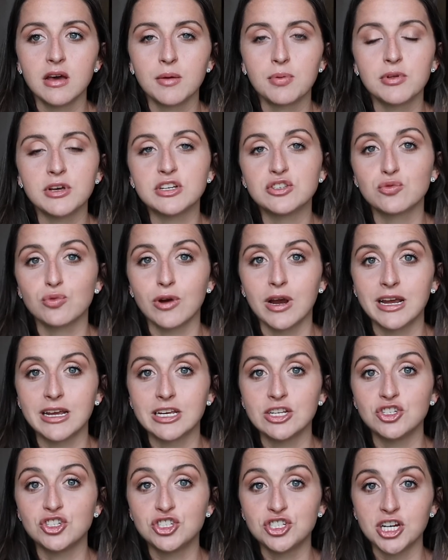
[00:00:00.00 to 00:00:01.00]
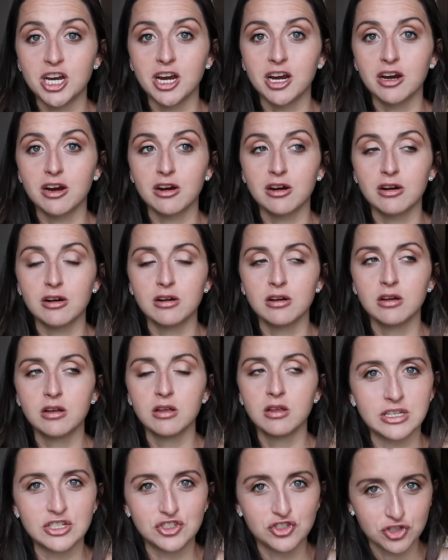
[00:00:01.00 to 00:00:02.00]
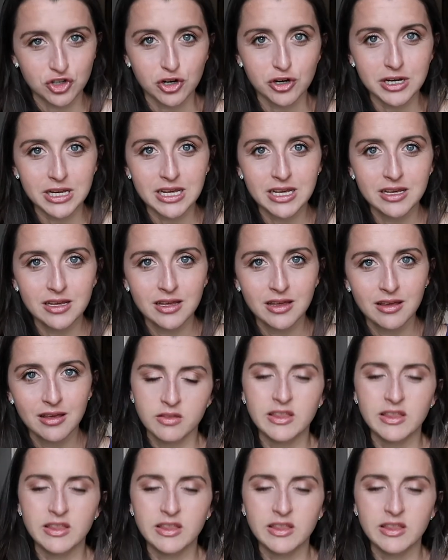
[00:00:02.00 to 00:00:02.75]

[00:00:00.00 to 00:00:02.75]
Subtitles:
a place where I can share this journey.